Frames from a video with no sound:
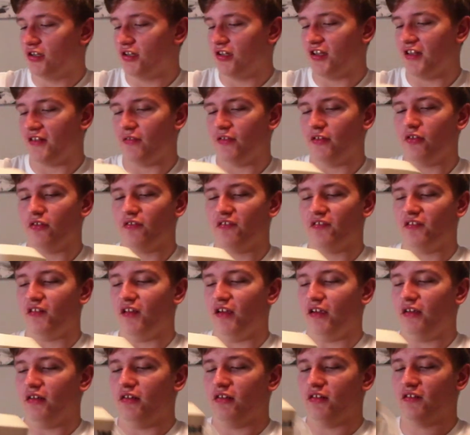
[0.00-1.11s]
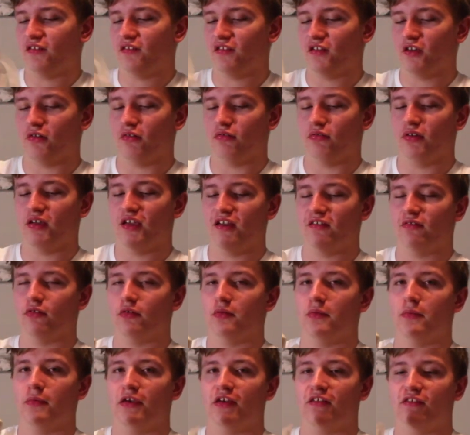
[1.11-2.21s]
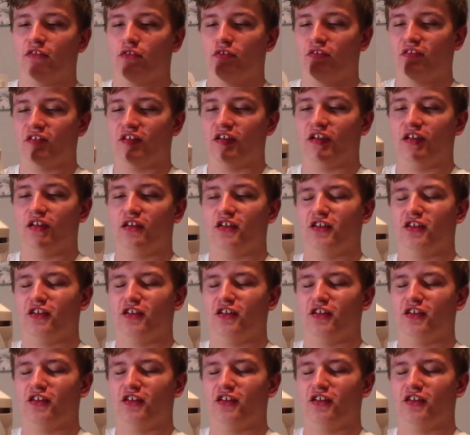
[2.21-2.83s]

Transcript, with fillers: Here's what it looks like, so here's what my mix looks like.